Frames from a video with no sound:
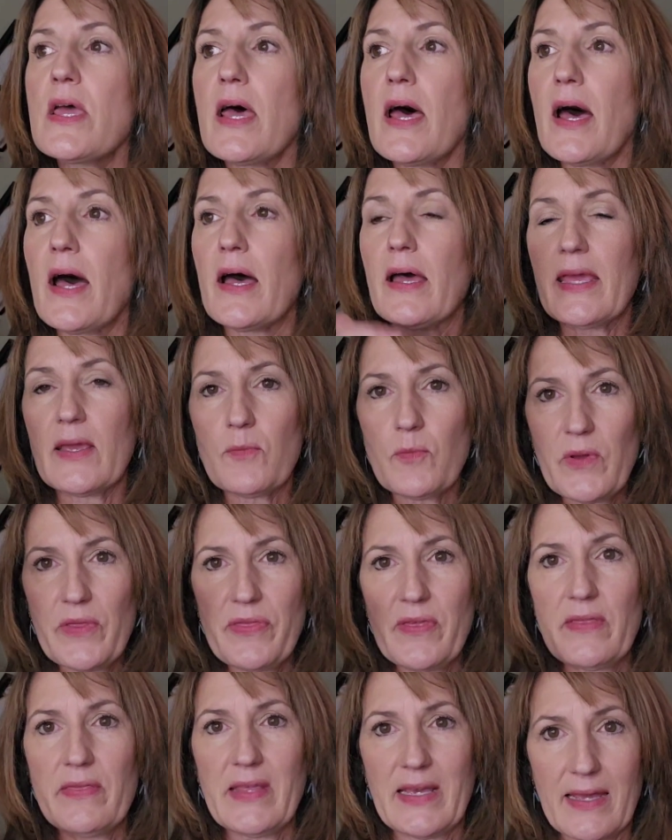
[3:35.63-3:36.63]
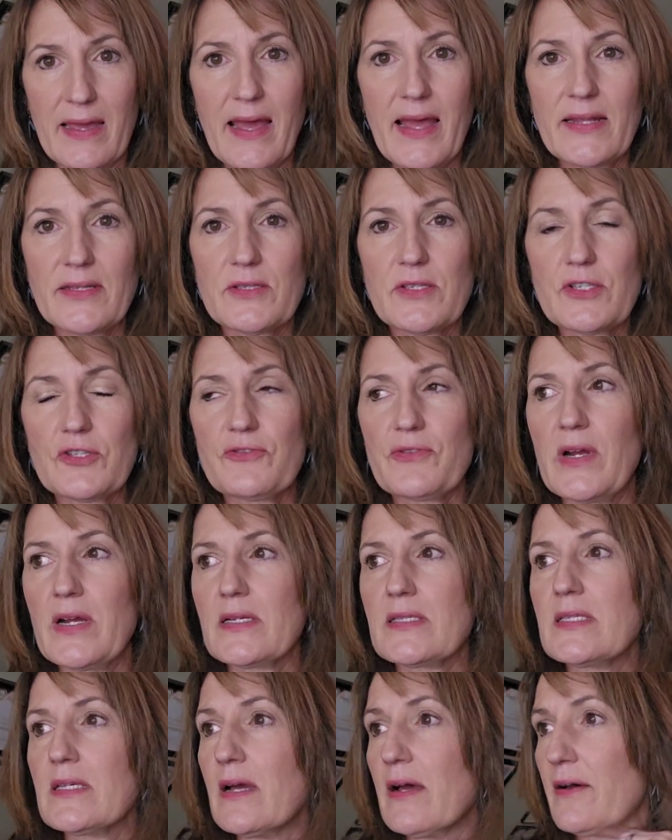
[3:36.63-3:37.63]
and within the
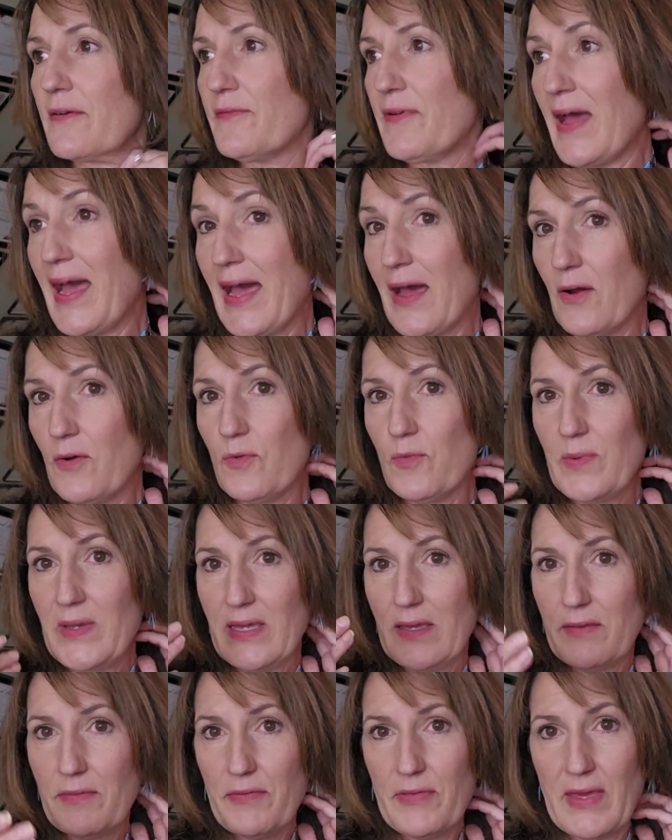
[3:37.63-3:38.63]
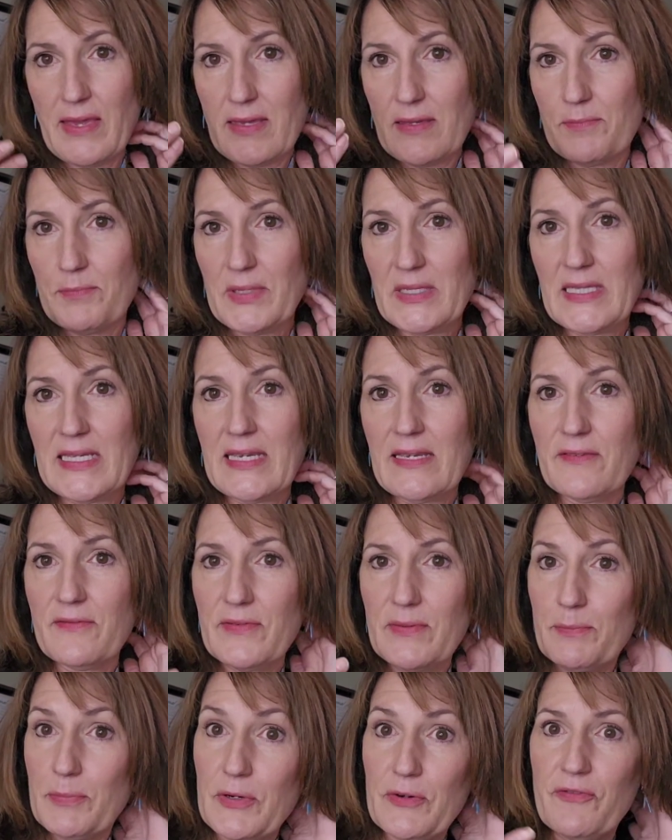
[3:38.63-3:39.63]
construct of how we think and believe
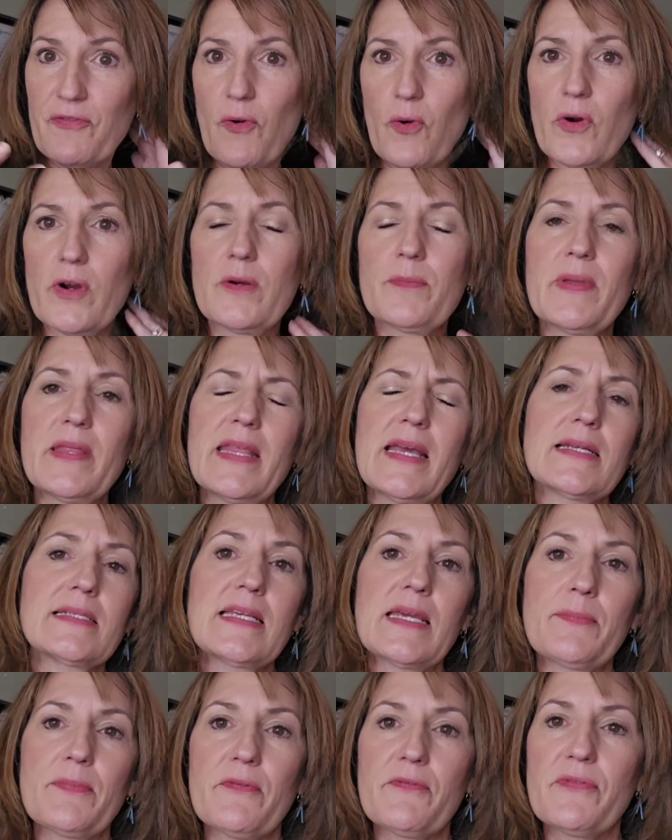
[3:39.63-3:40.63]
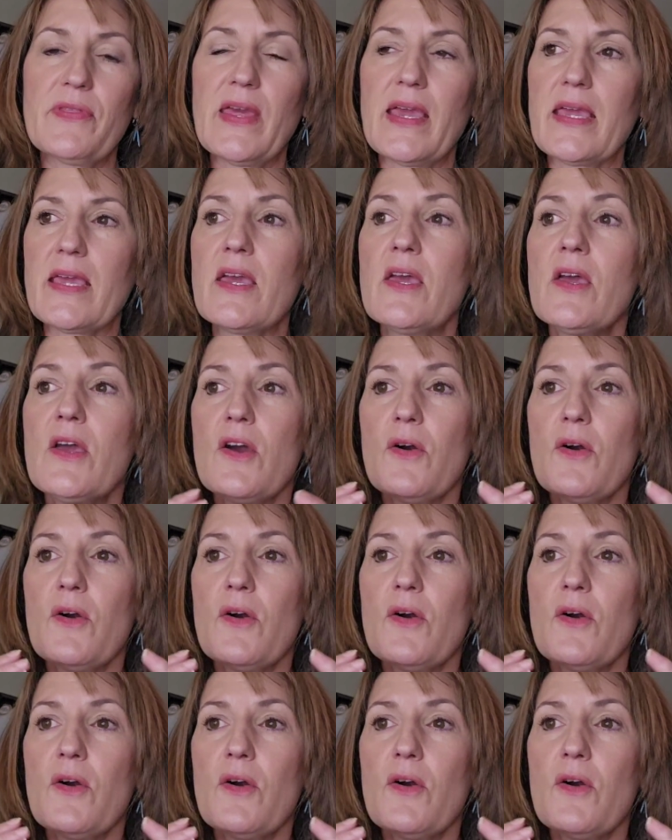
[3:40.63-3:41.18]
and perform and that type of thing,